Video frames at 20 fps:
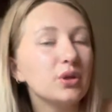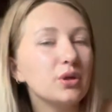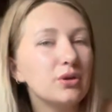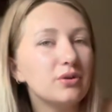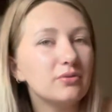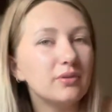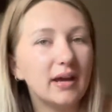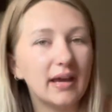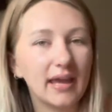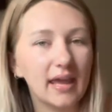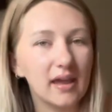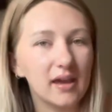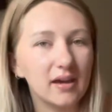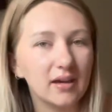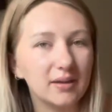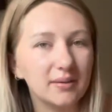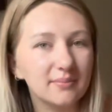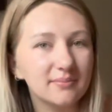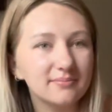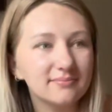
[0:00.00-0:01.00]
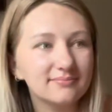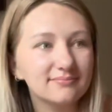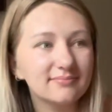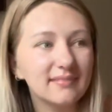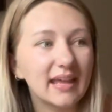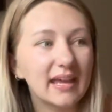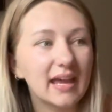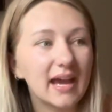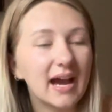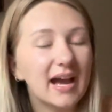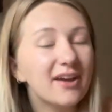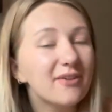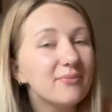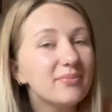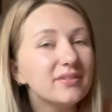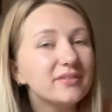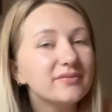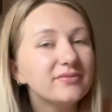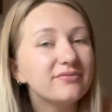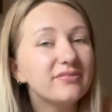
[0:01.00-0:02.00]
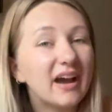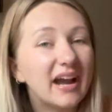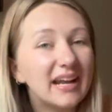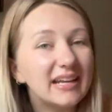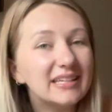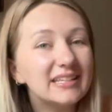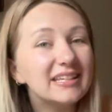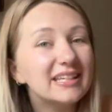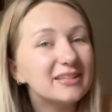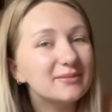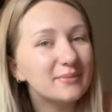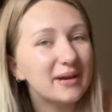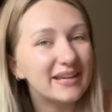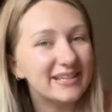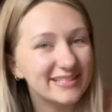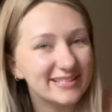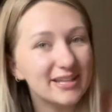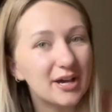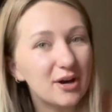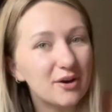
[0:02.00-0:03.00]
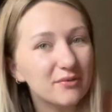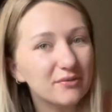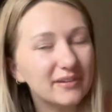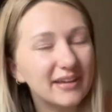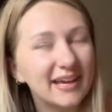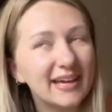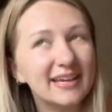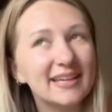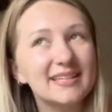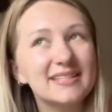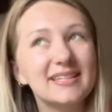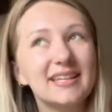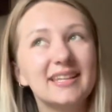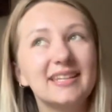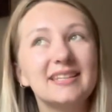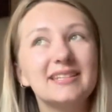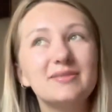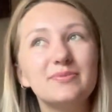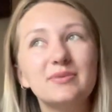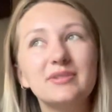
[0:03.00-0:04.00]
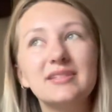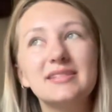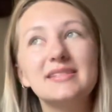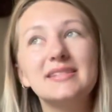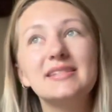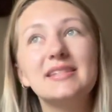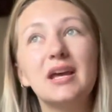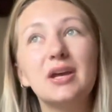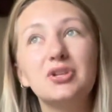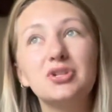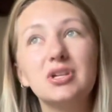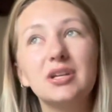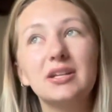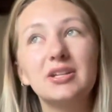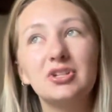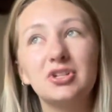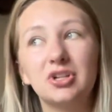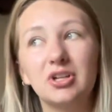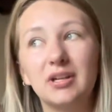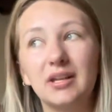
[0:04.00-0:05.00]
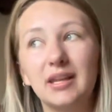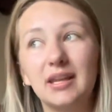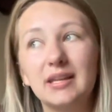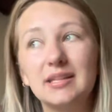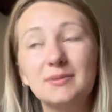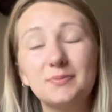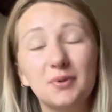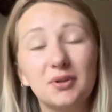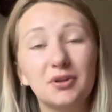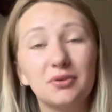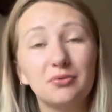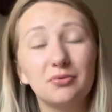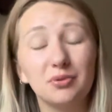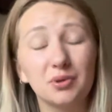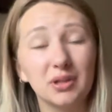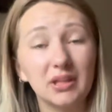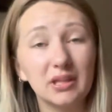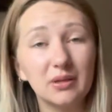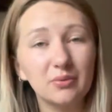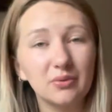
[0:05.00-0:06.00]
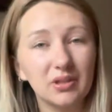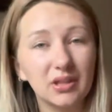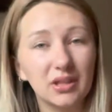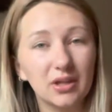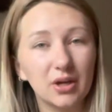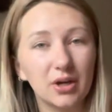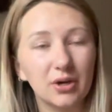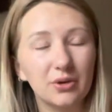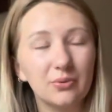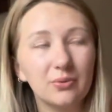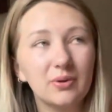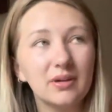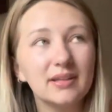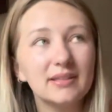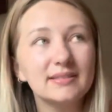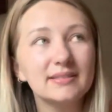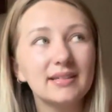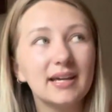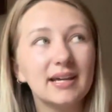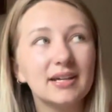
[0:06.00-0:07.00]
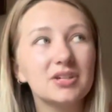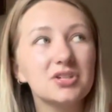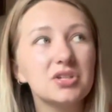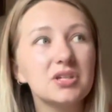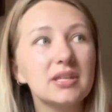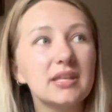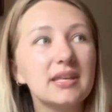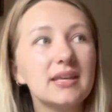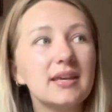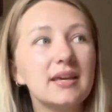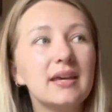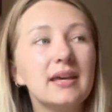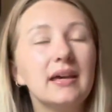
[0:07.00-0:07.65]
who I am. Like, I've been finding myself, guys, and it's been such a journey. It's been a really, really hard one, actually.